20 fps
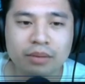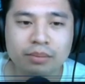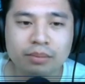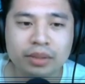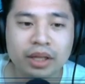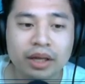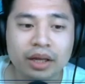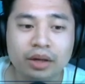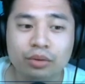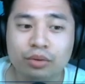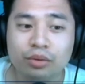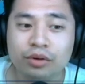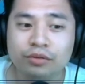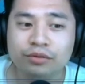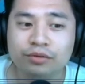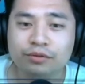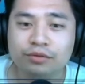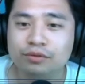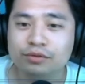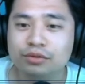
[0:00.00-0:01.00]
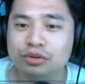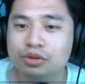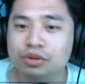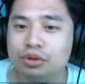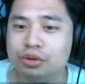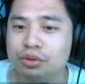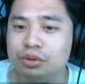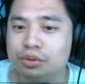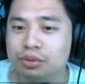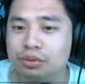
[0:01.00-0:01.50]
playing with
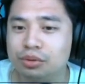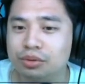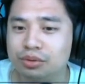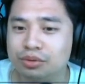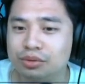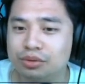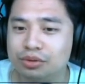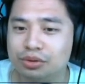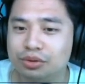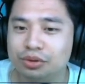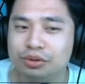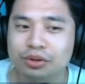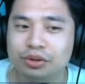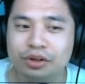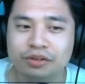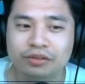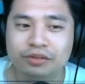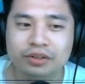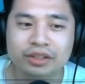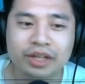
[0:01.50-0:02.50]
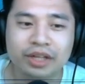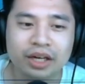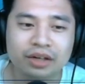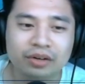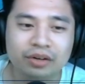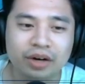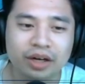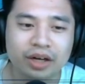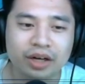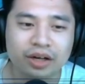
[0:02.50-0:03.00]
too good of a deck
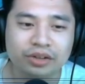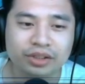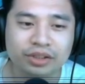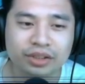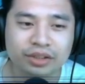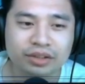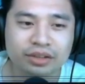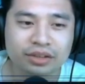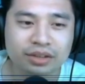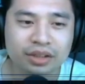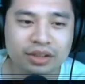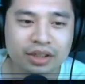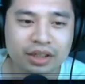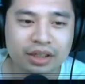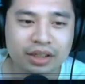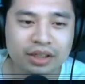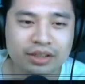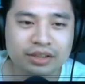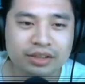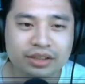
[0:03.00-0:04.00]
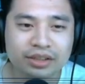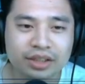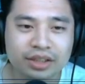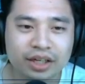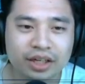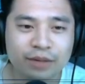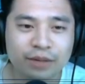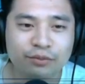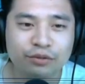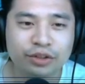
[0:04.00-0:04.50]
right now, since I am free